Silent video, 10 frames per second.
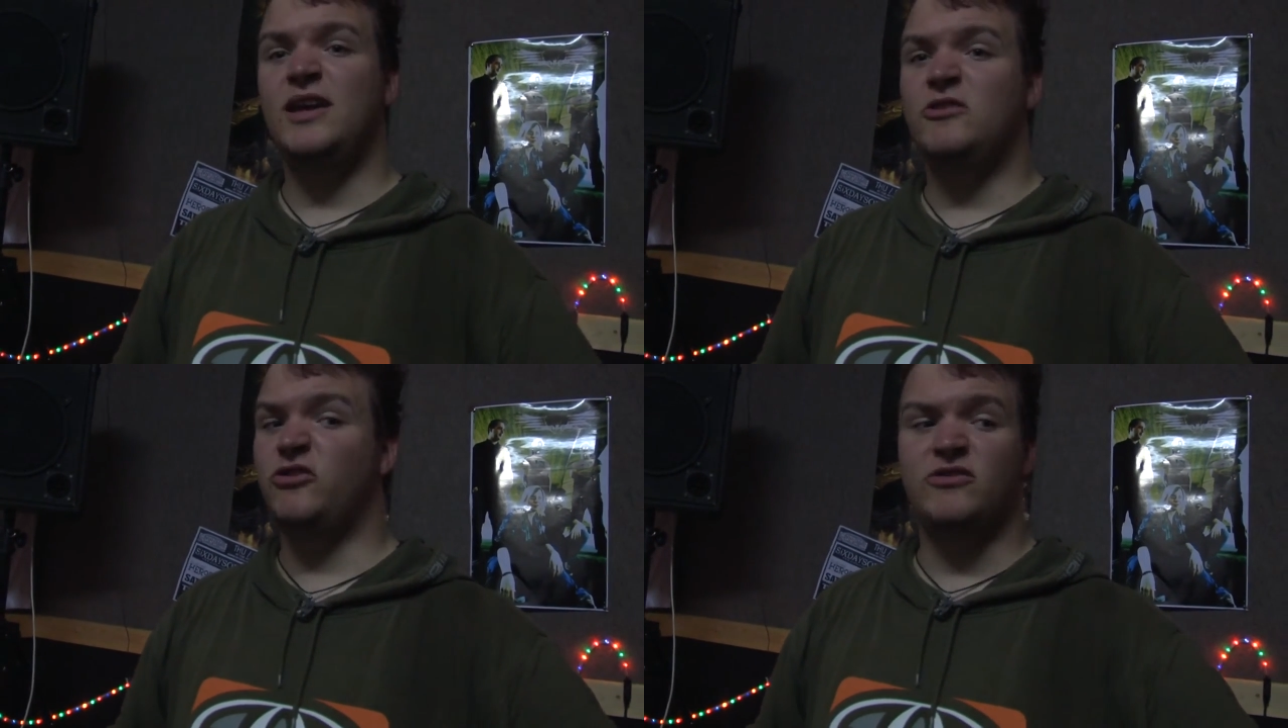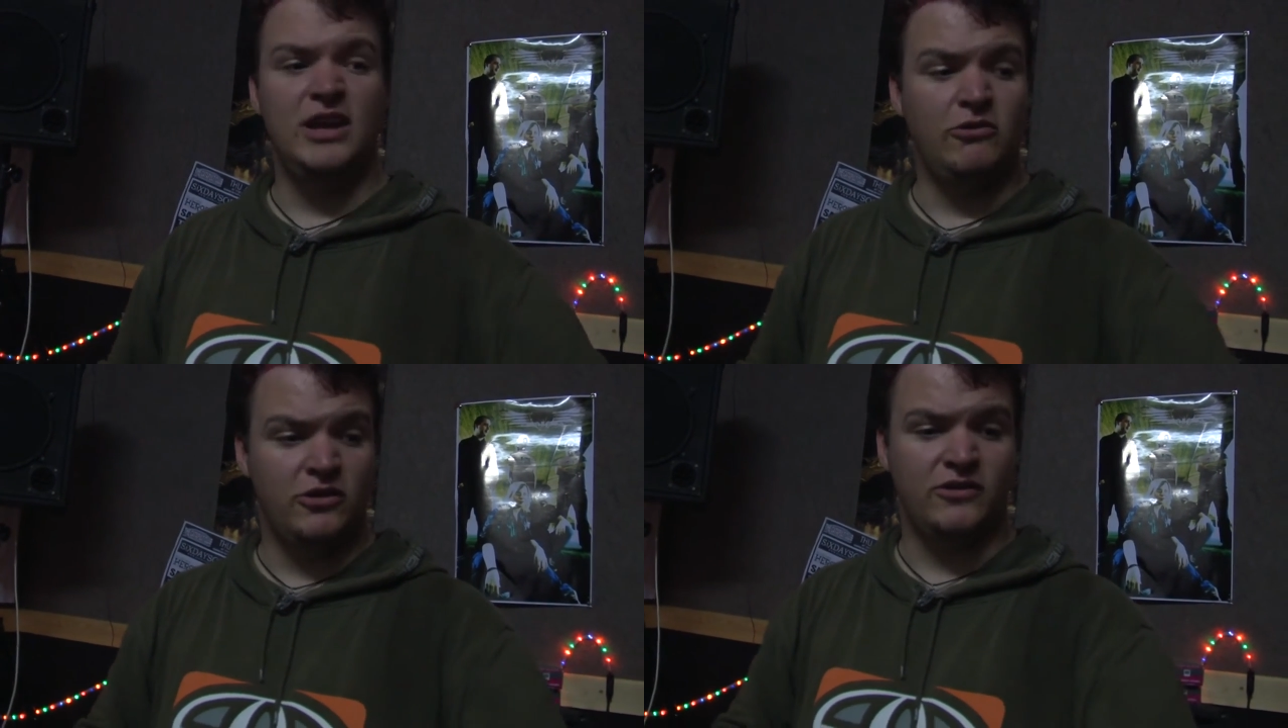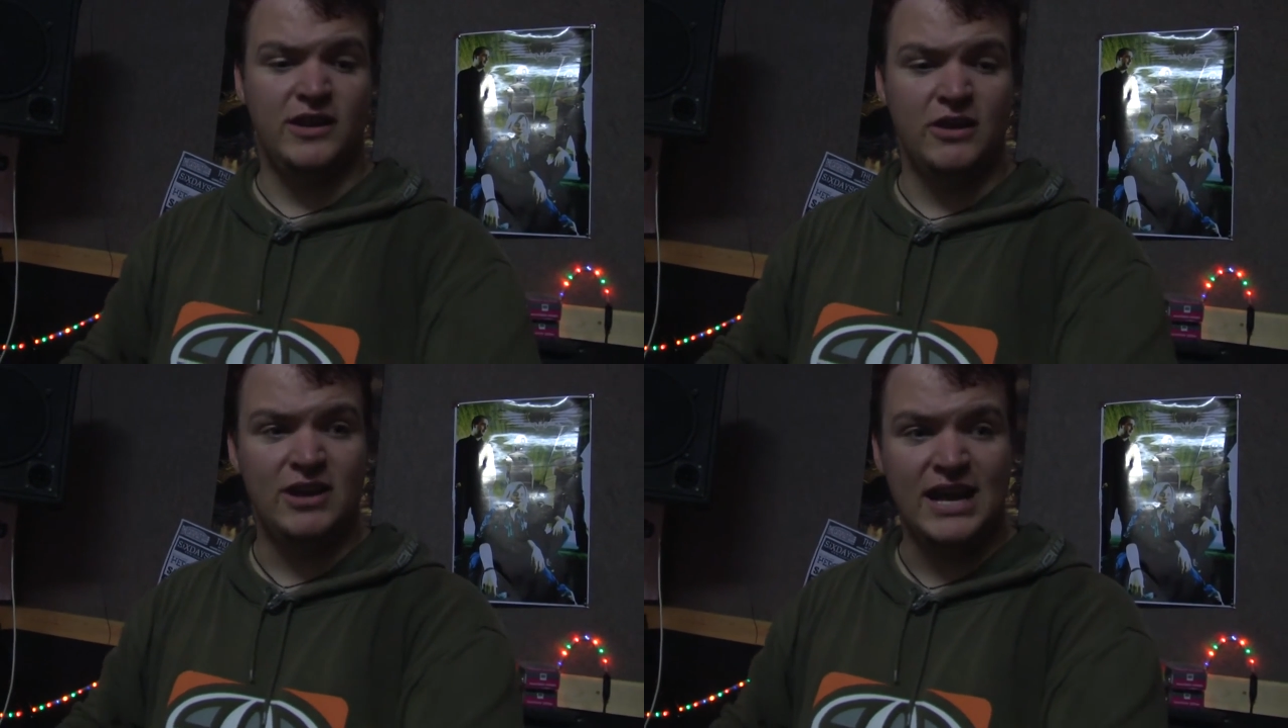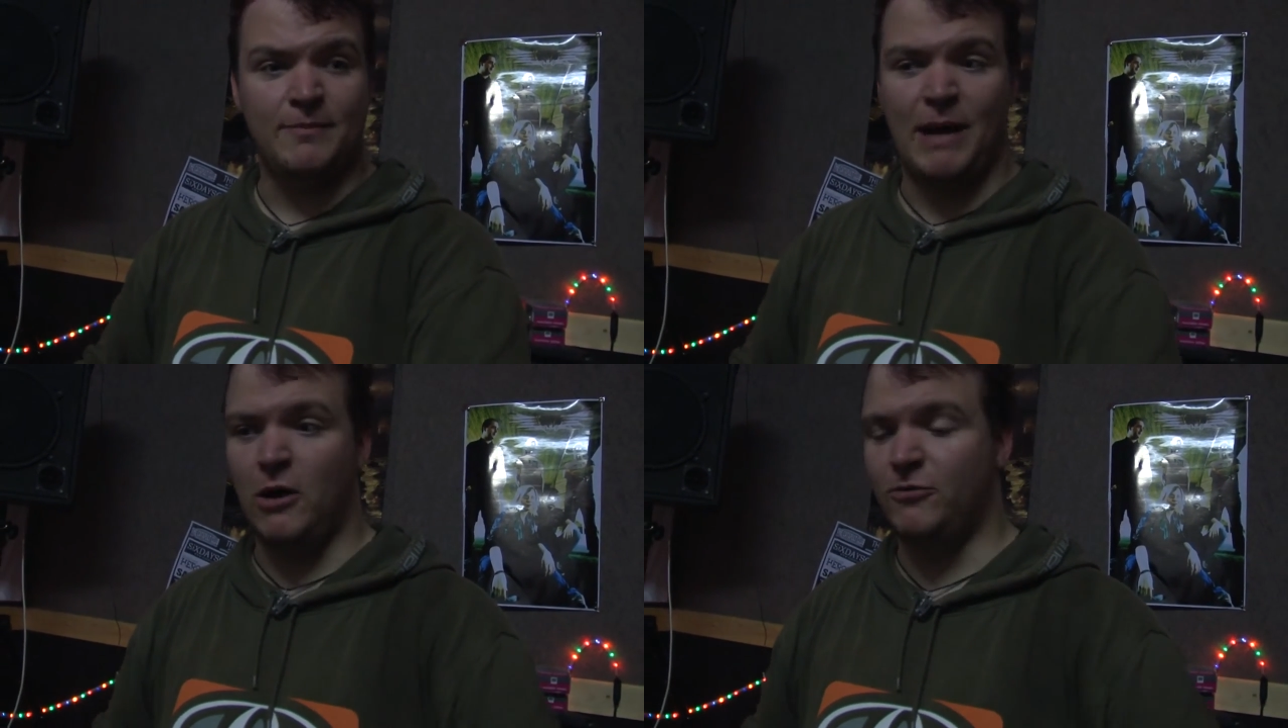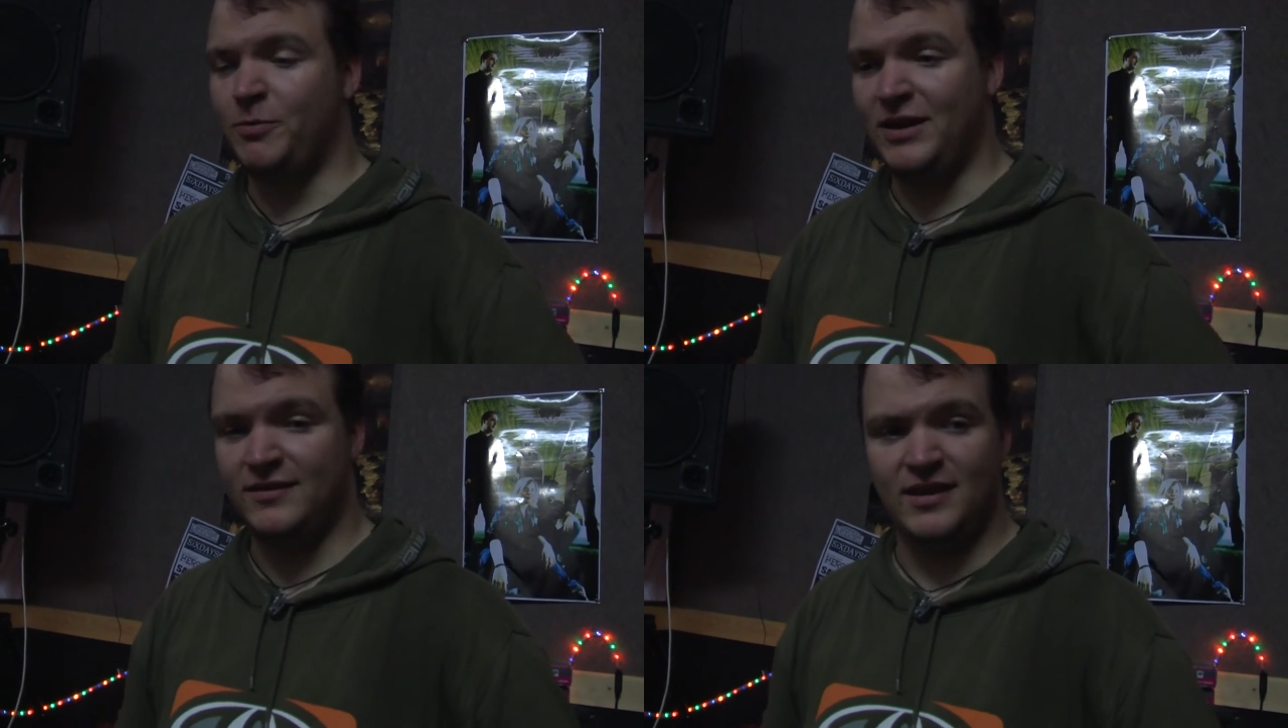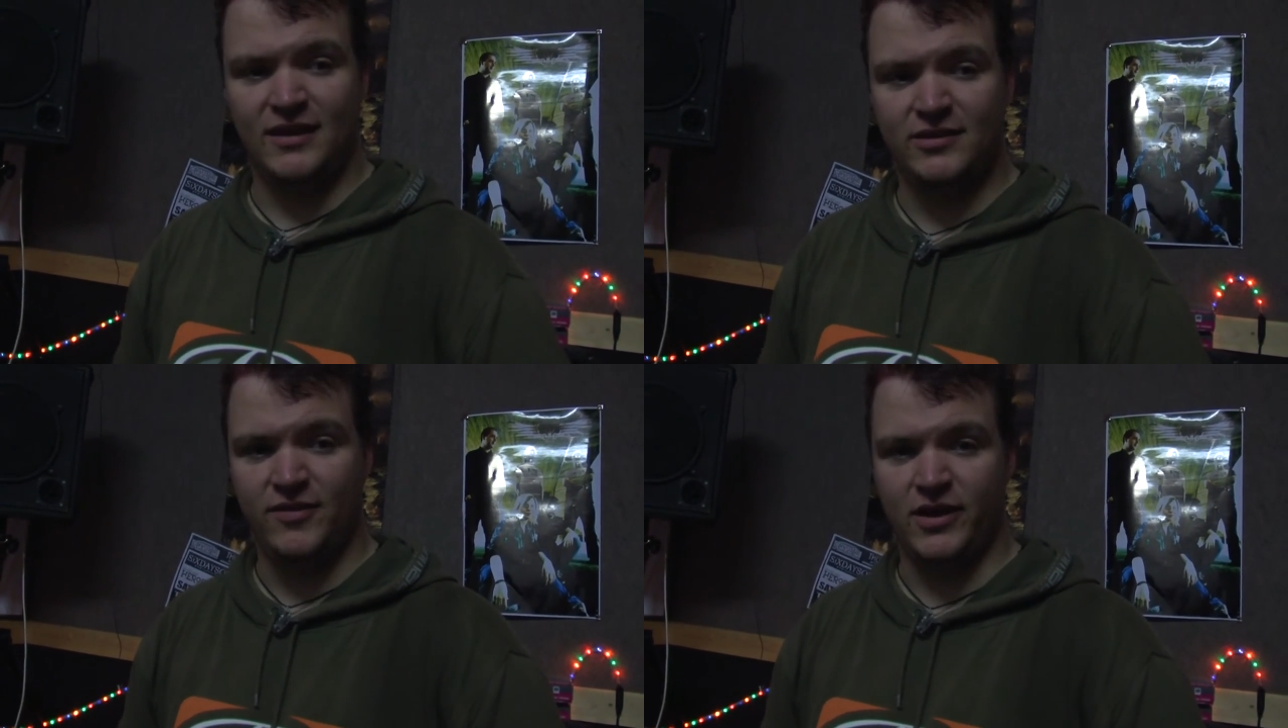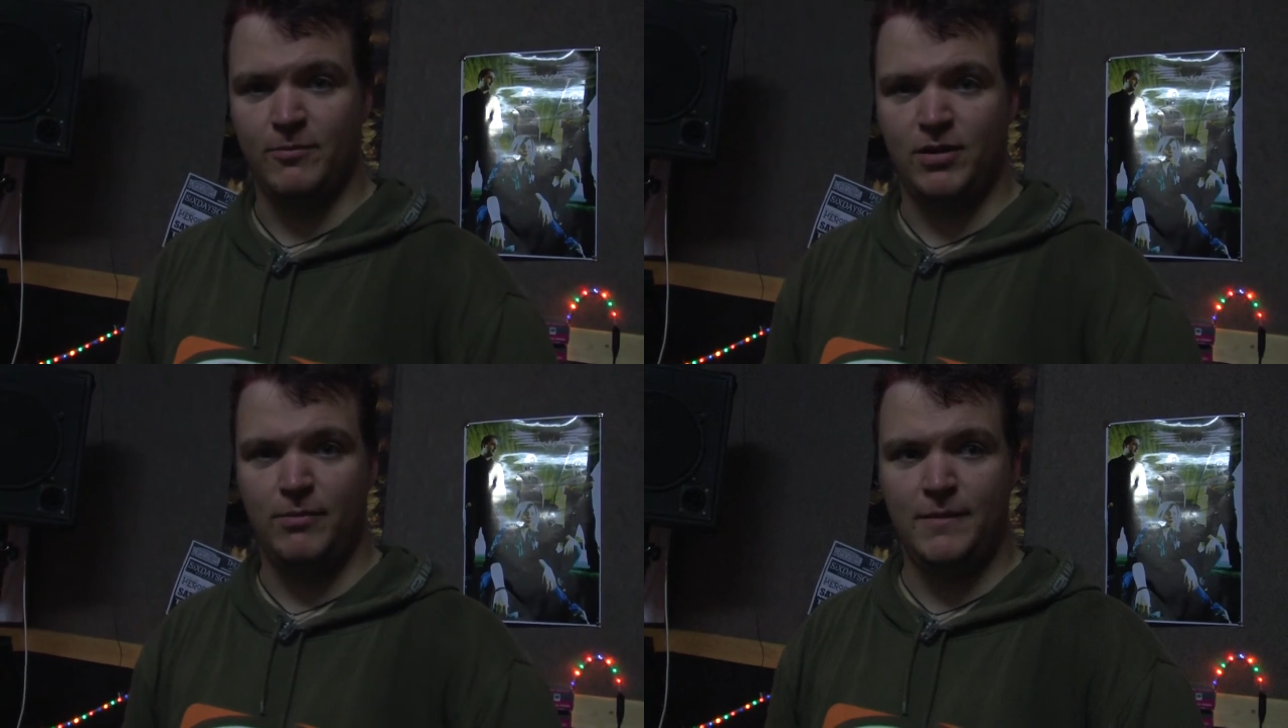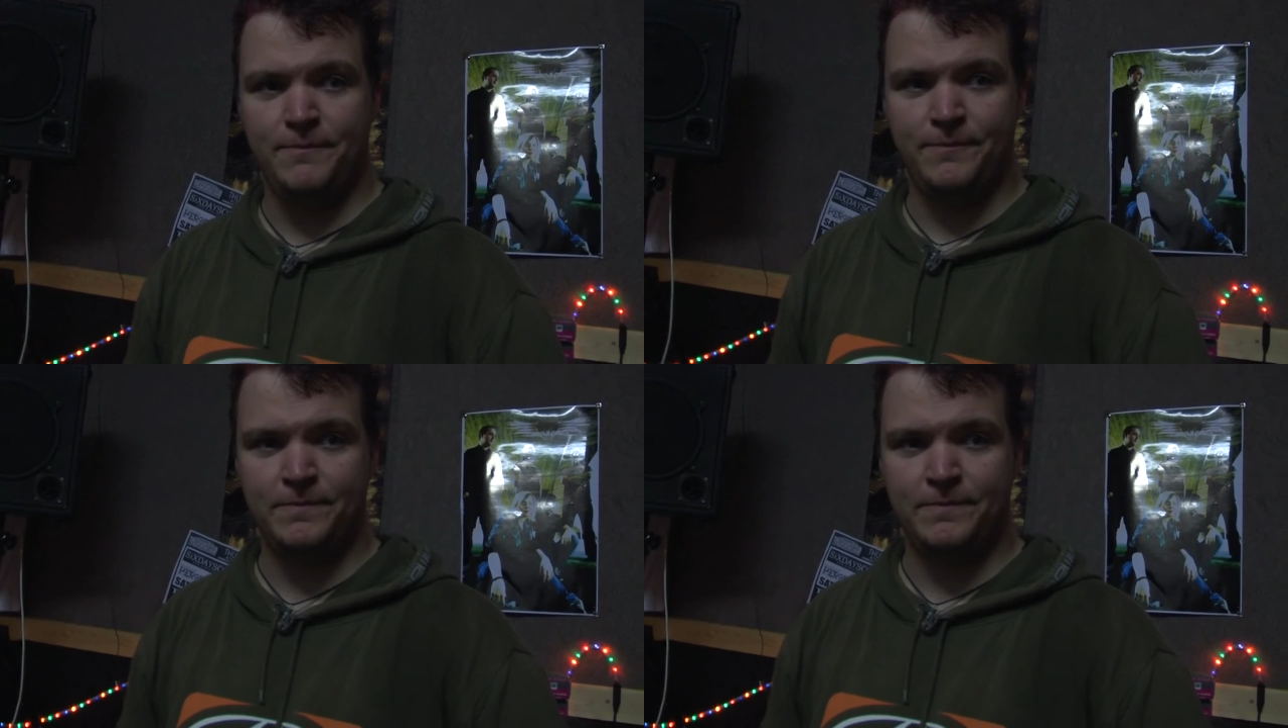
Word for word: them all just, time, just, You need a powerful PC. That's the fucking problem.